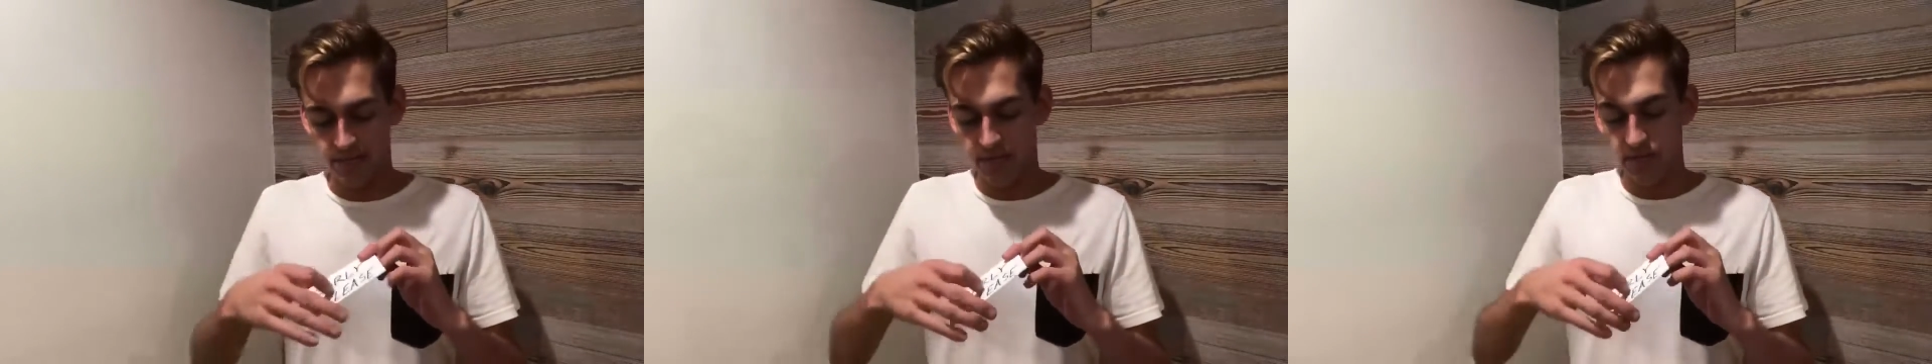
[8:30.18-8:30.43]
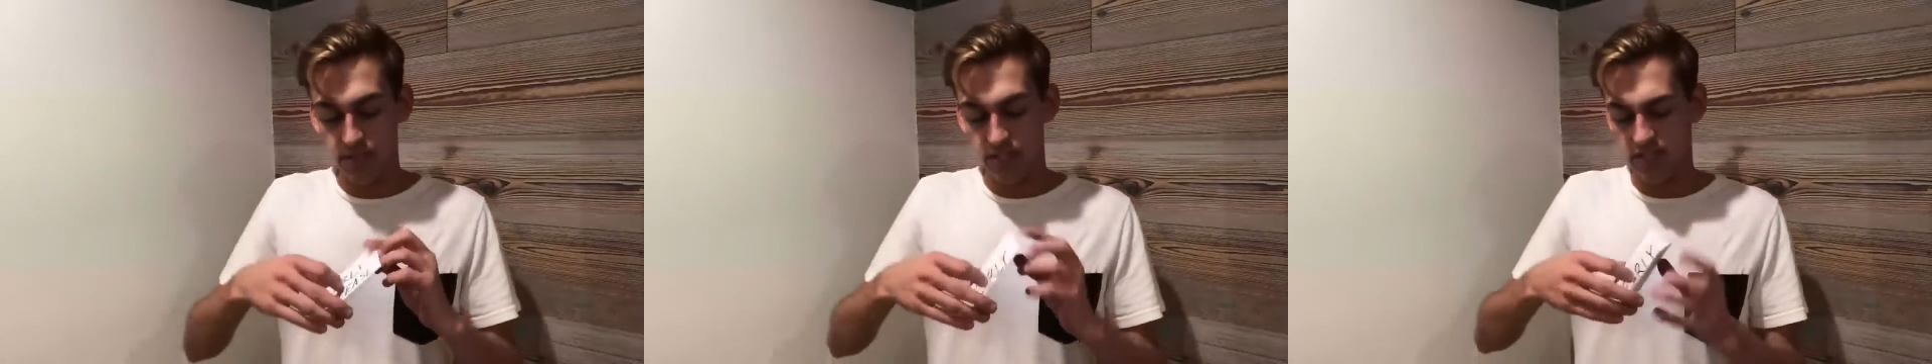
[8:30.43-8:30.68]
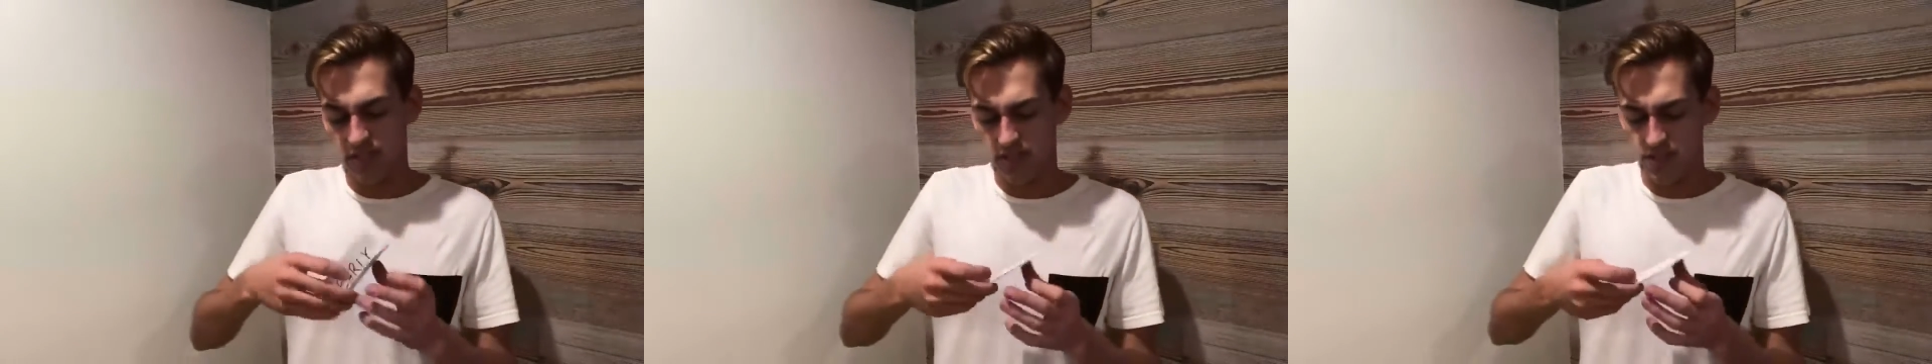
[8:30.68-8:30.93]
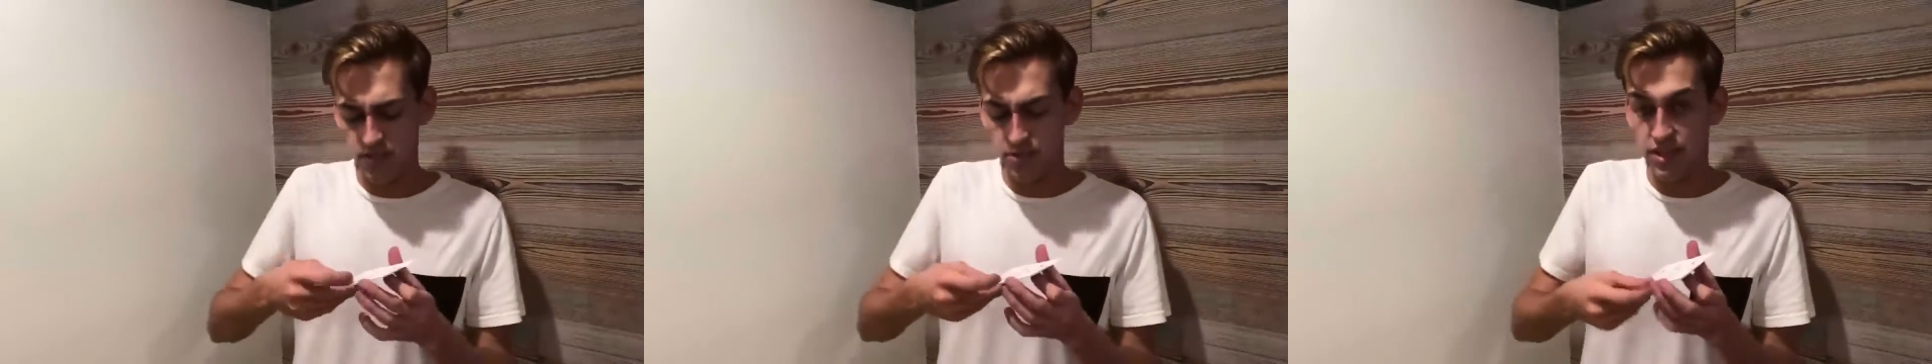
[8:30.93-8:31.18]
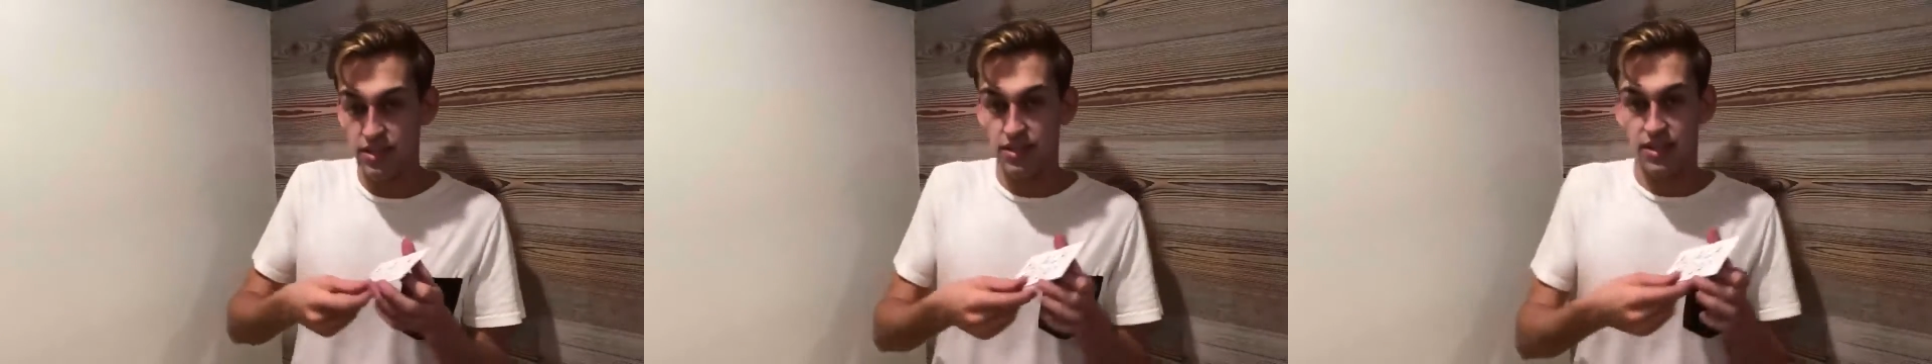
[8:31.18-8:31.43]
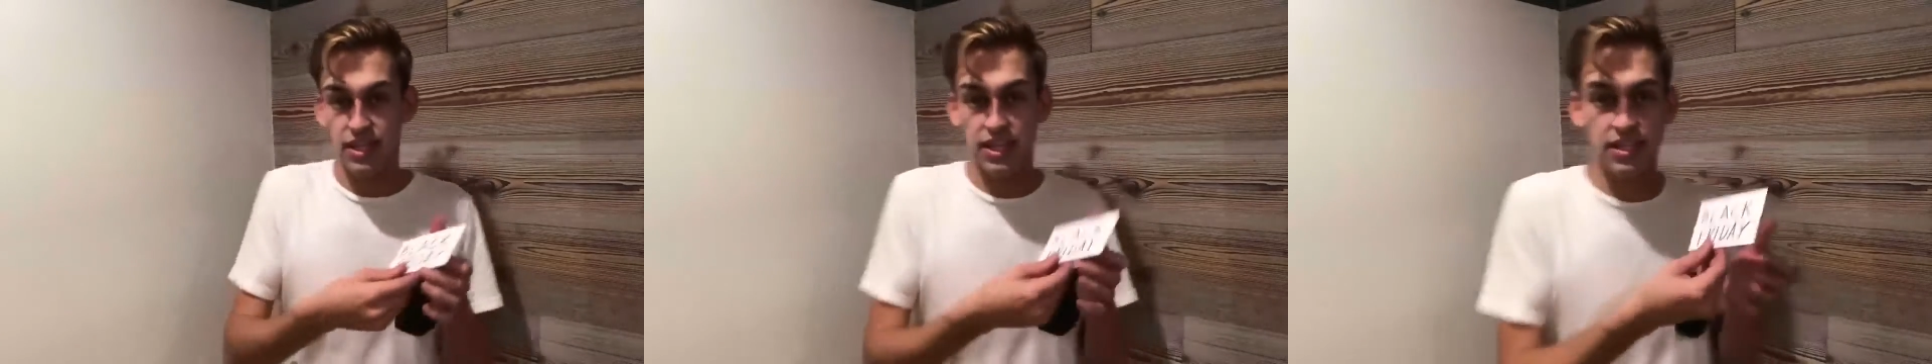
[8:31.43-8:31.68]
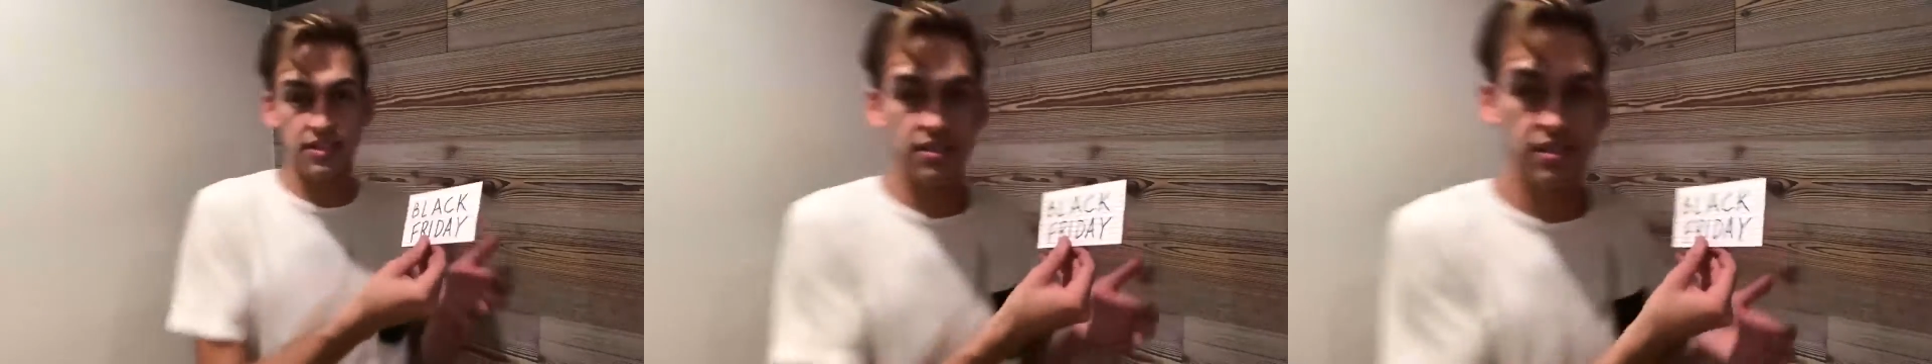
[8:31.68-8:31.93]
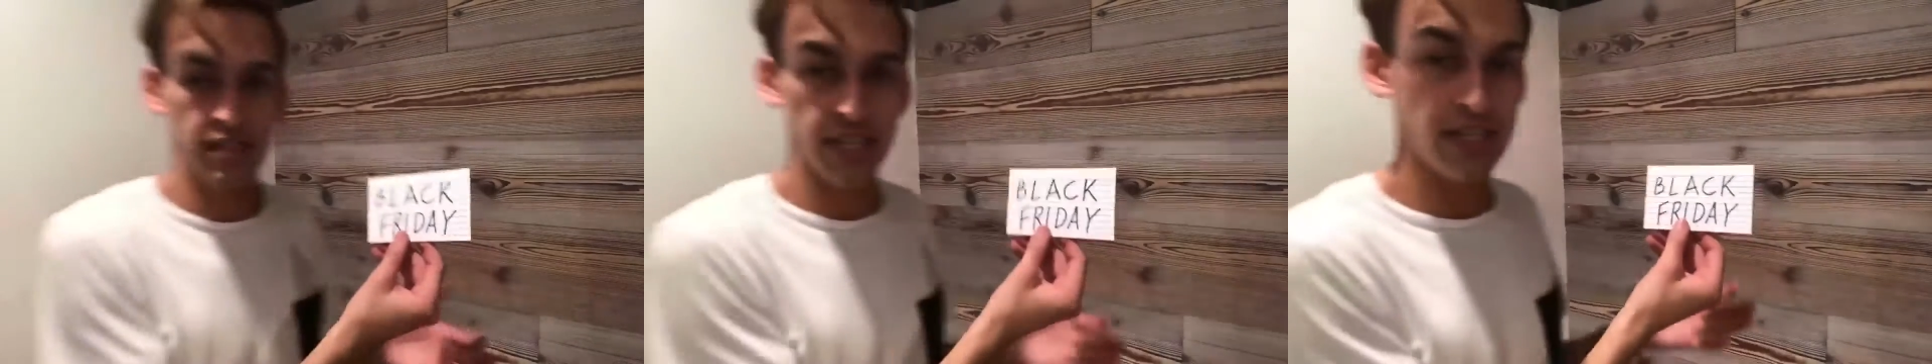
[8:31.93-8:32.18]
You can do other
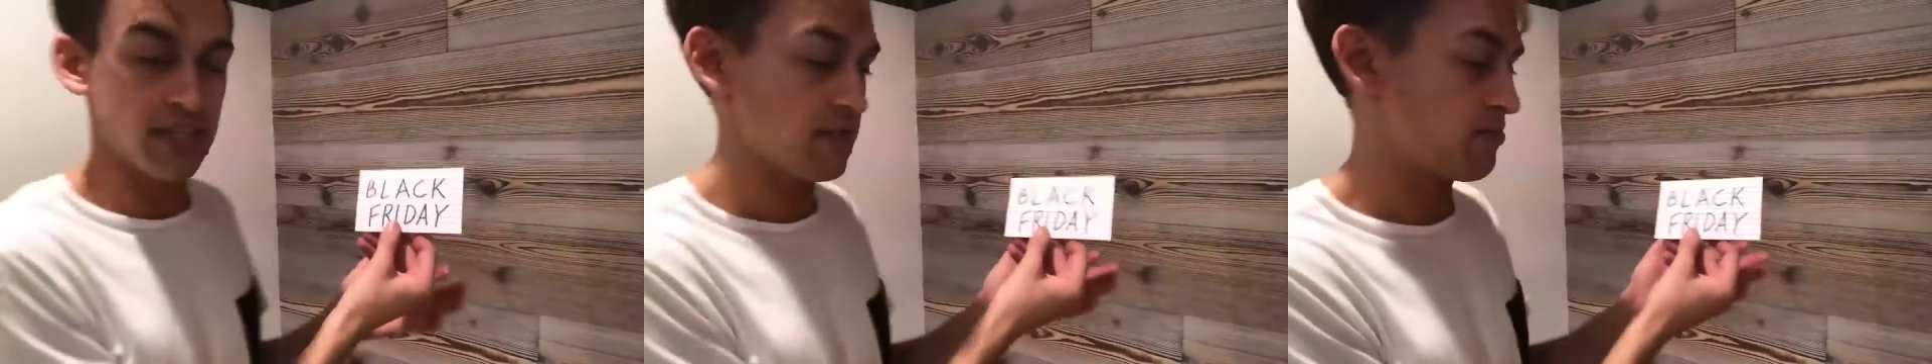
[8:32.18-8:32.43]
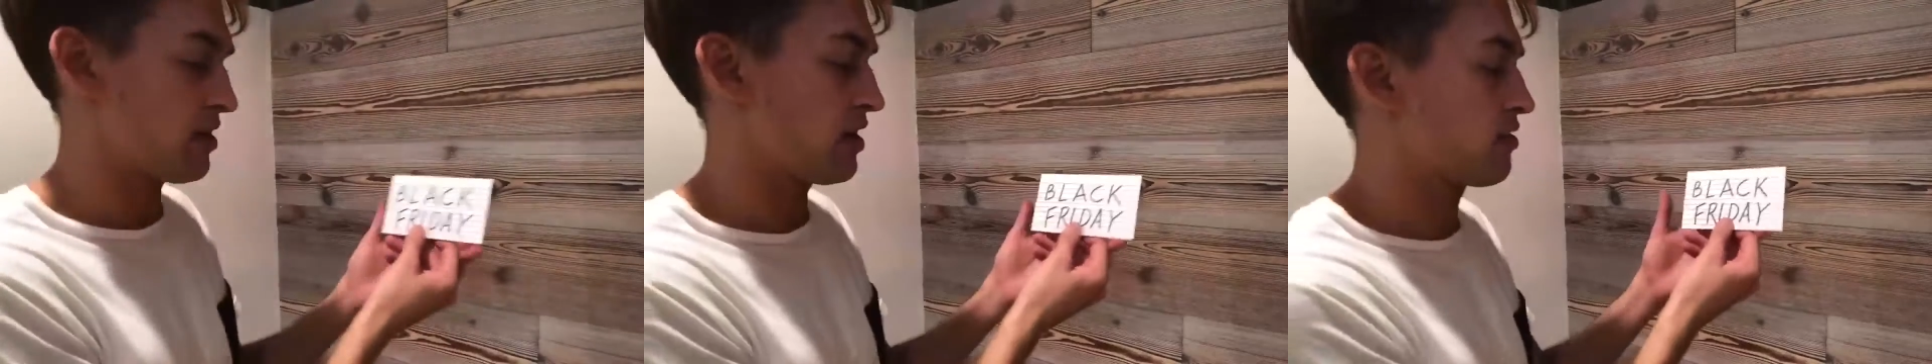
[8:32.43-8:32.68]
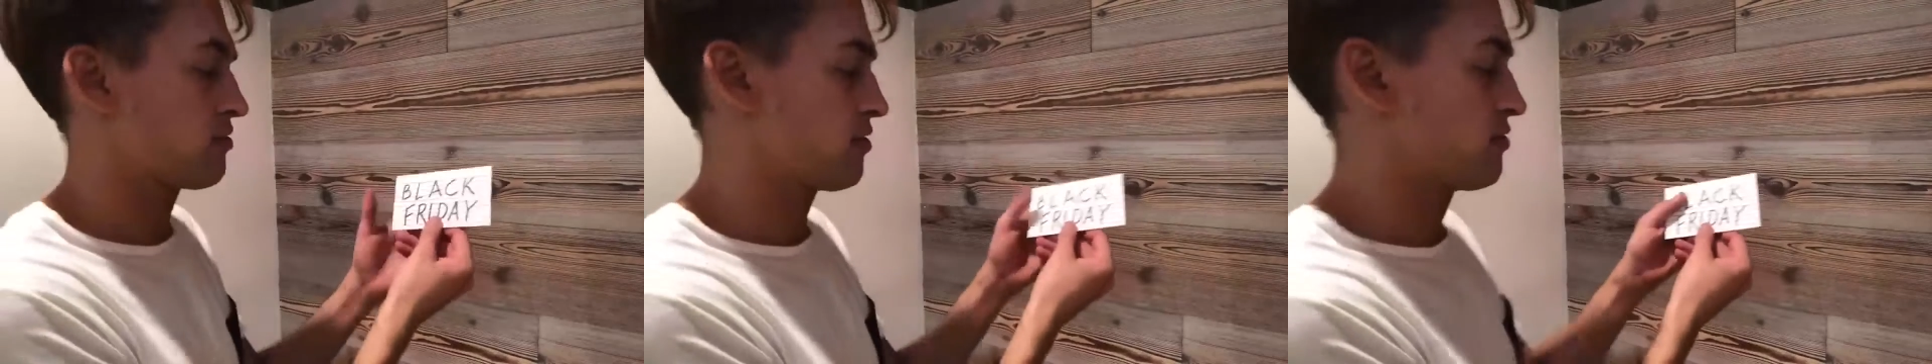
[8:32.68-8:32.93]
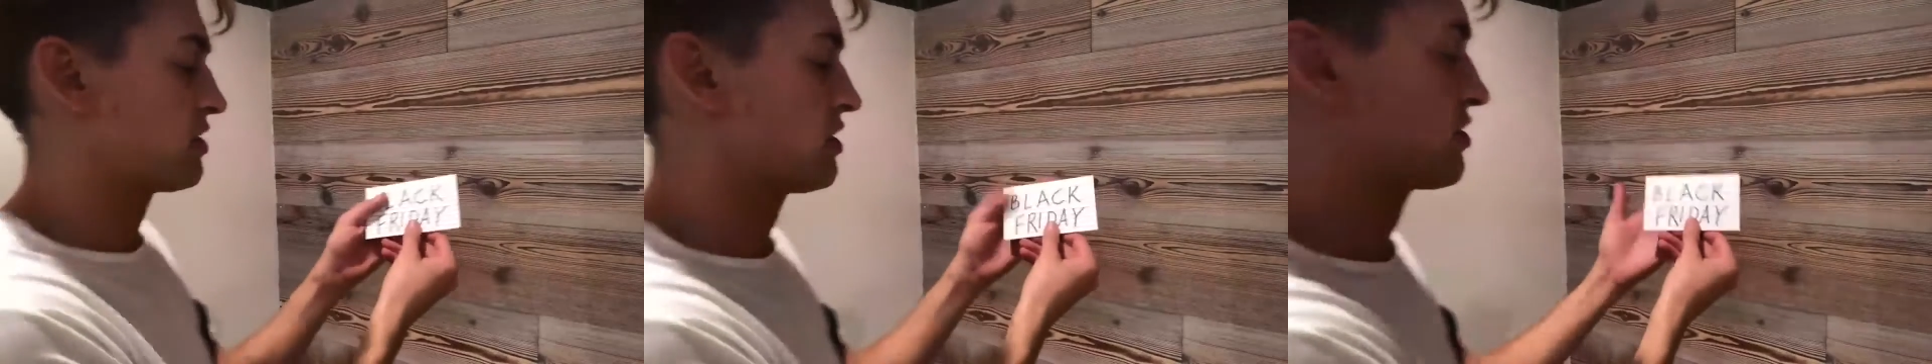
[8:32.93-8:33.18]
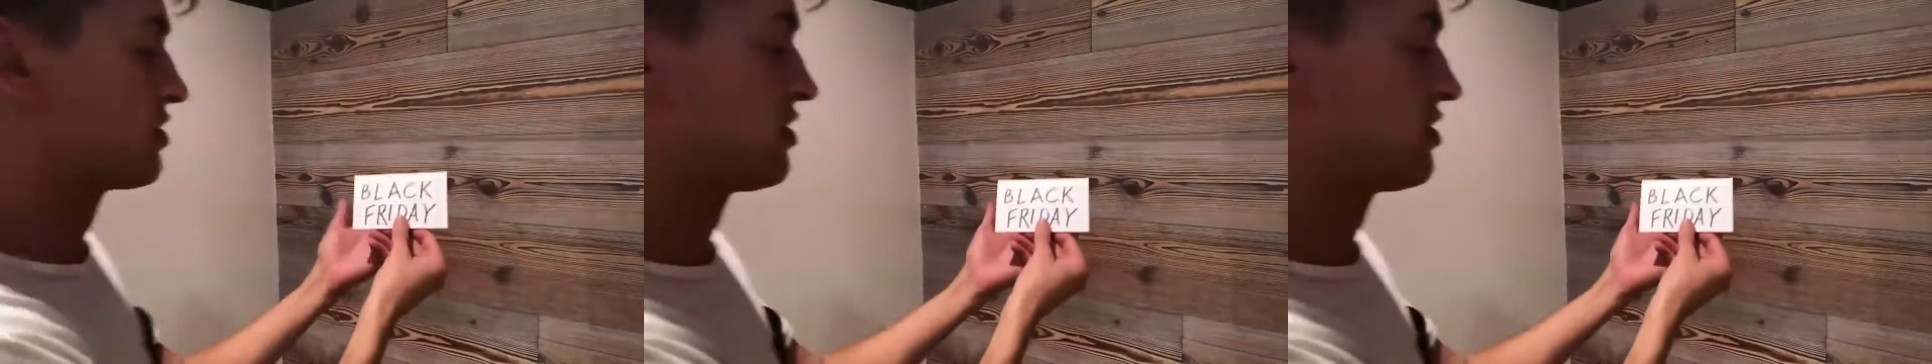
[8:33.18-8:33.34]
things, like just by throwing the